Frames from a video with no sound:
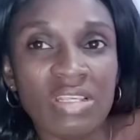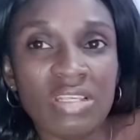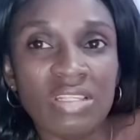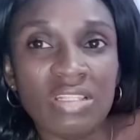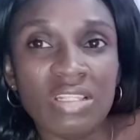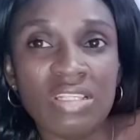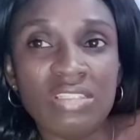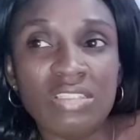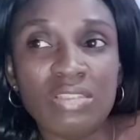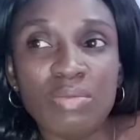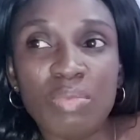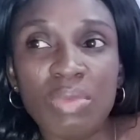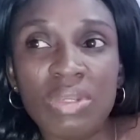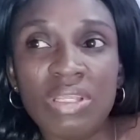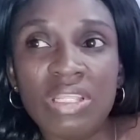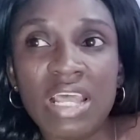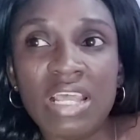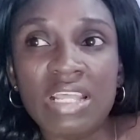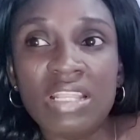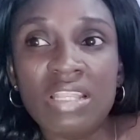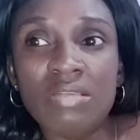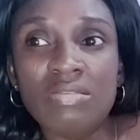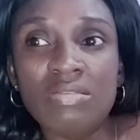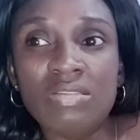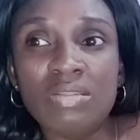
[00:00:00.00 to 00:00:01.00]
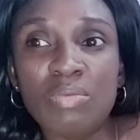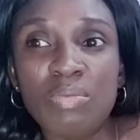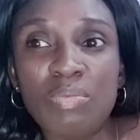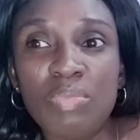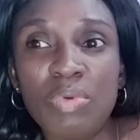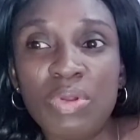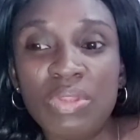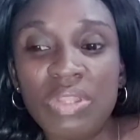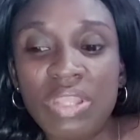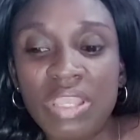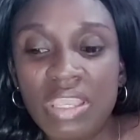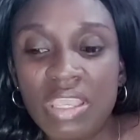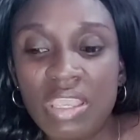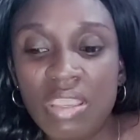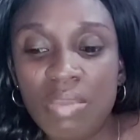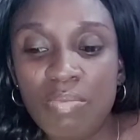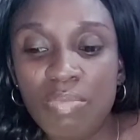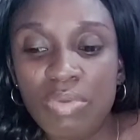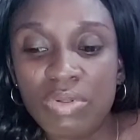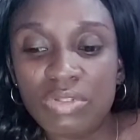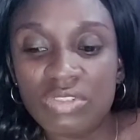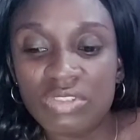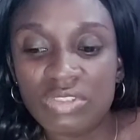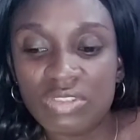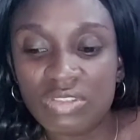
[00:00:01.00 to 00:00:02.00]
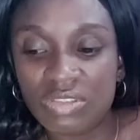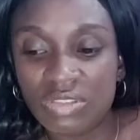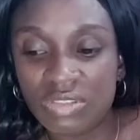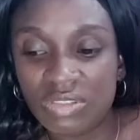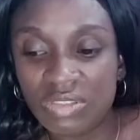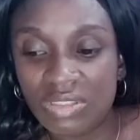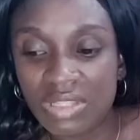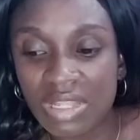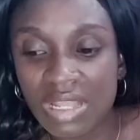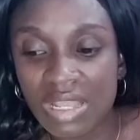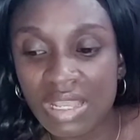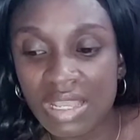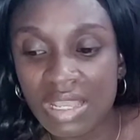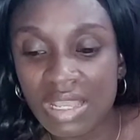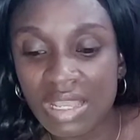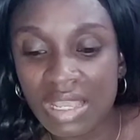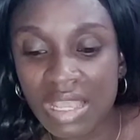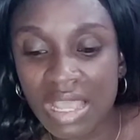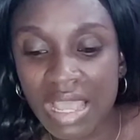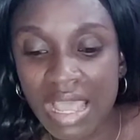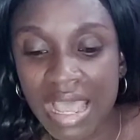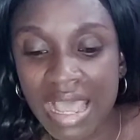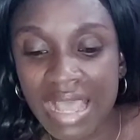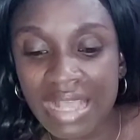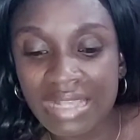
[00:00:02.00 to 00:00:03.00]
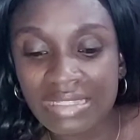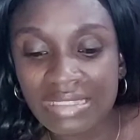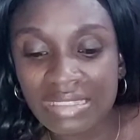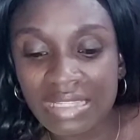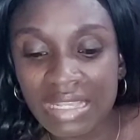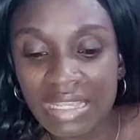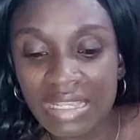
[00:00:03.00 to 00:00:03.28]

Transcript: This is somebody that claims to be born again, but as